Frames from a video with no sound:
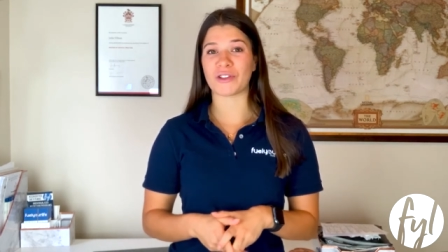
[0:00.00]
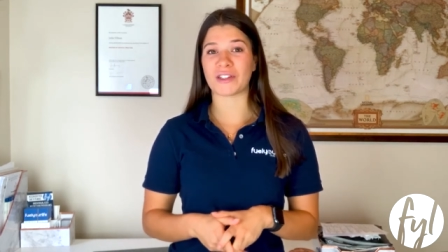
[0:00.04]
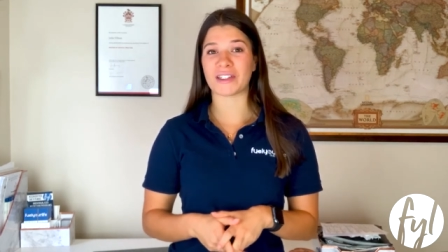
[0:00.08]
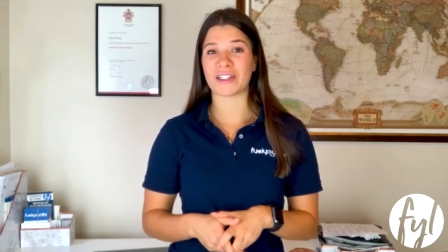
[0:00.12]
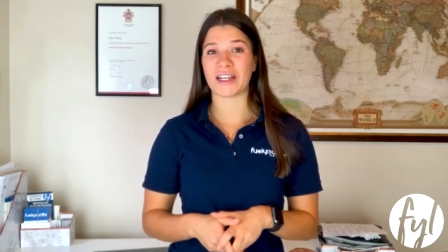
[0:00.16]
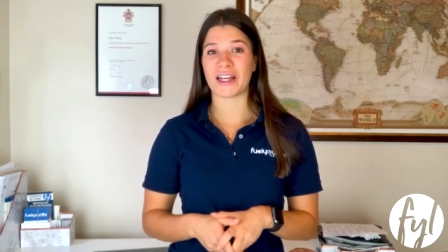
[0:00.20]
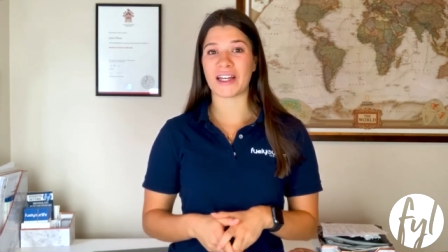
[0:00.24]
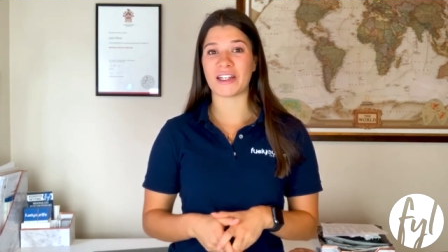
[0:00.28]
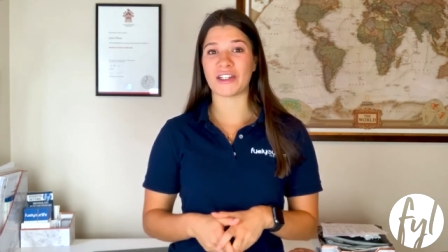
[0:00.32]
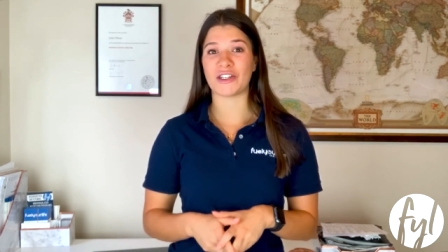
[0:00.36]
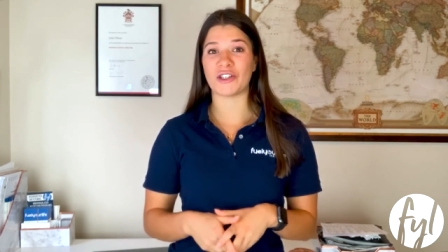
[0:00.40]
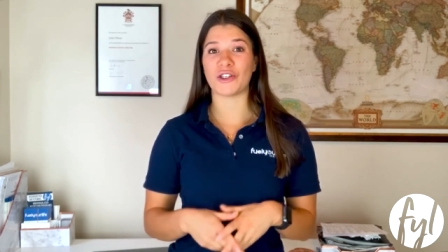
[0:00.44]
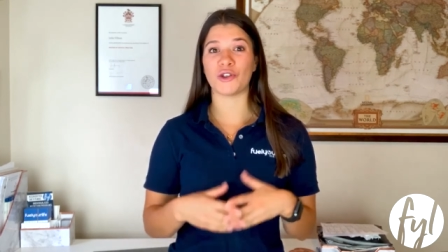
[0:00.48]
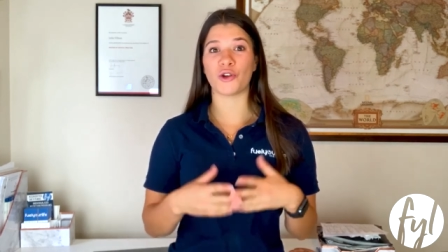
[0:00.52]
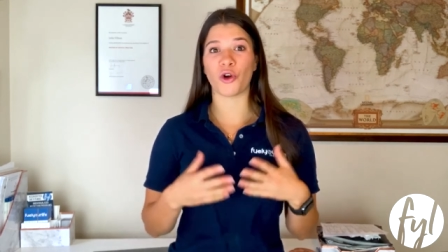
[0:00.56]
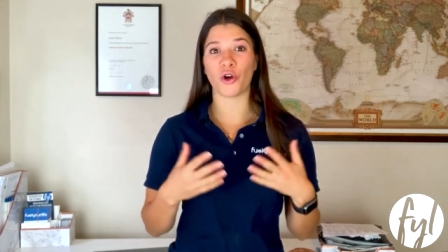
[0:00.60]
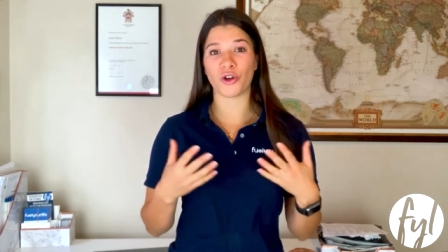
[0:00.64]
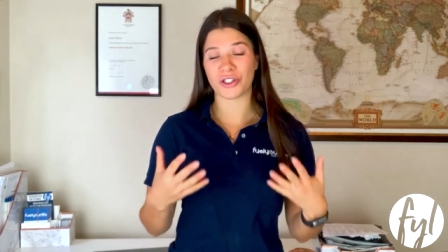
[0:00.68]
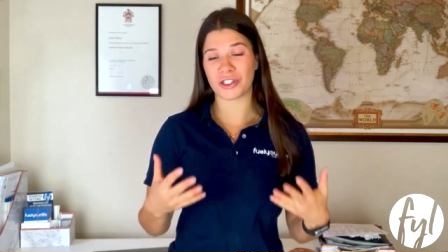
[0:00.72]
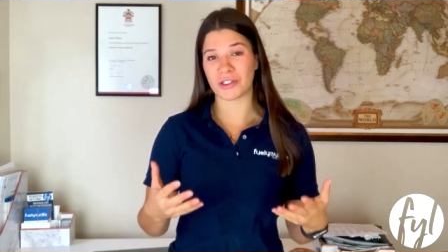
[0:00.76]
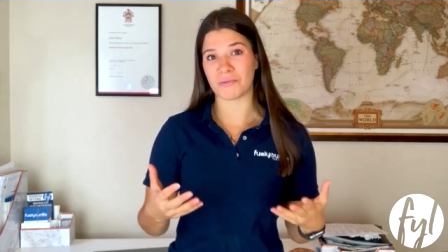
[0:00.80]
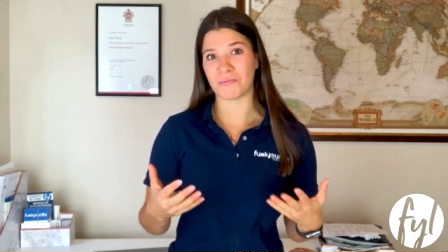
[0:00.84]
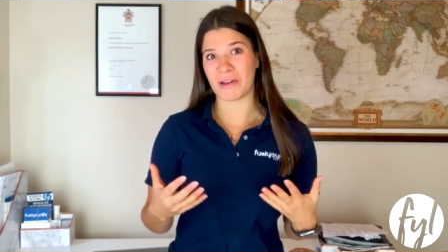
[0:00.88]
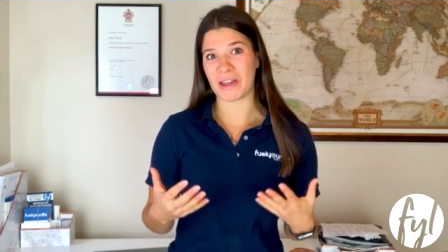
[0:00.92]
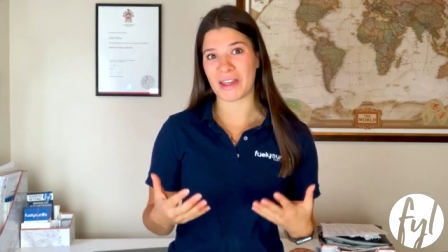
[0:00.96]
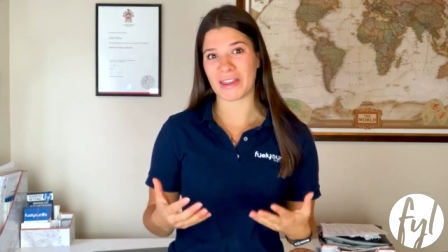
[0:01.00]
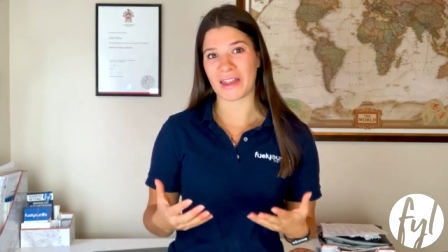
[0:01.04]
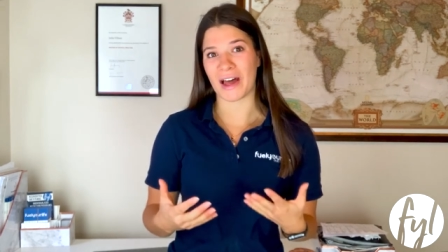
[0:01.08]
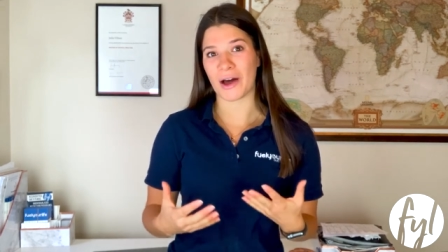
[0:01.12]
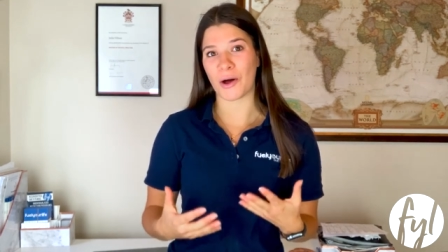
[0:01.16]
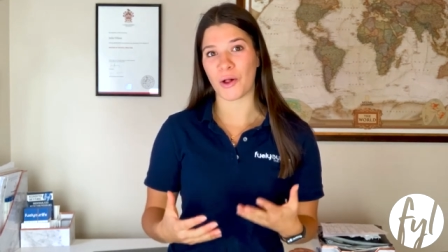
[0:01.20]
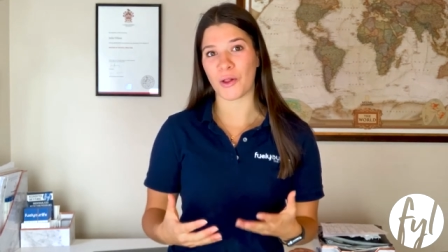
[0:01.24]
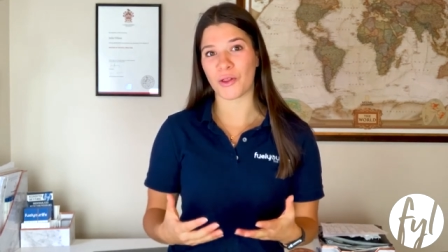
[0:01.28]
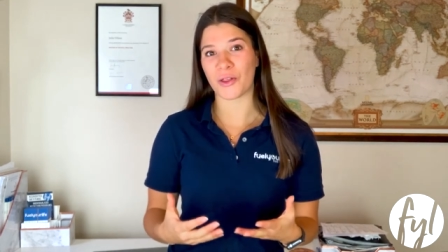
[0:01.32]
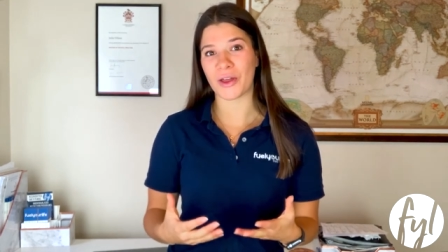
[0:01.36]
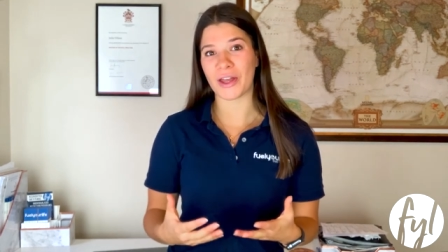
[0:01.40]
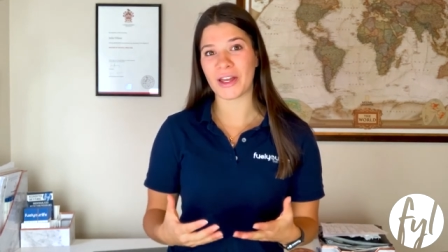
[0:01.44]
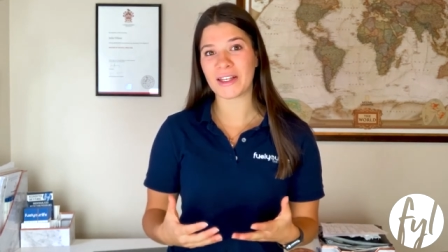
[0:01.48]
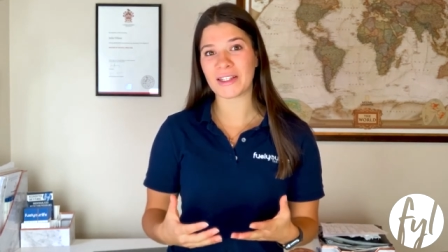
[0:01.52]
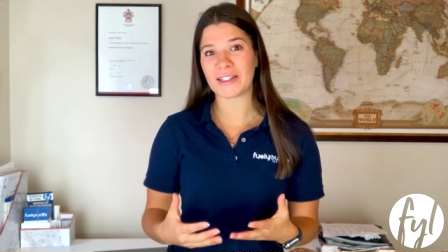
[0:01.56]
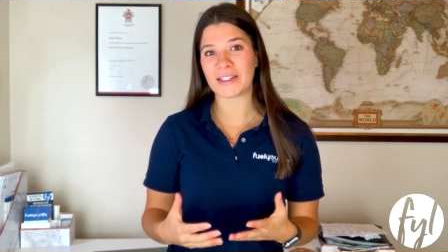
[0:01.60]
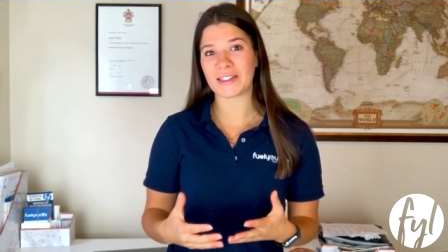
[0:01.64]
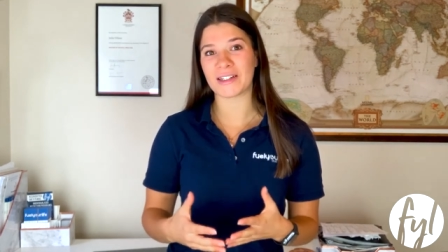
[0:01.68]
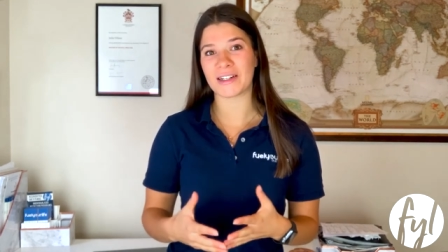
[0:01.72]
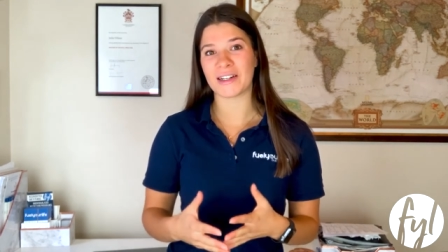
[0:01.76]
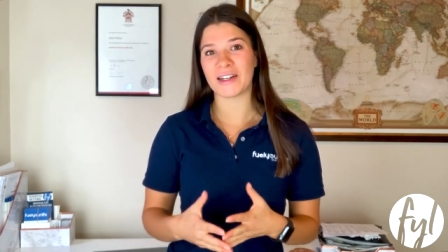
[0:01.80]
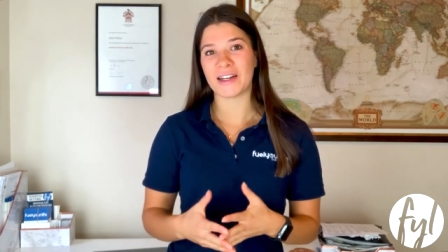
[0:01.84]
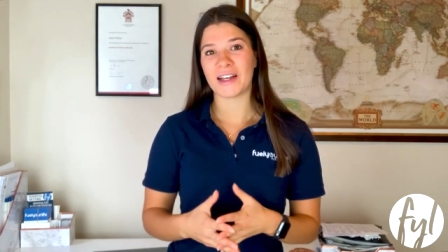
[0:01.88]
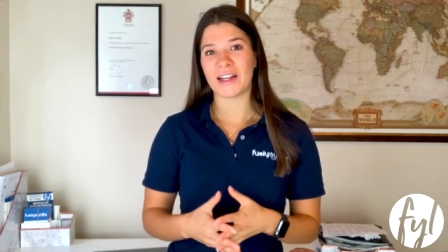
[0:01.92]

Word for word: tend not to be the healthiest,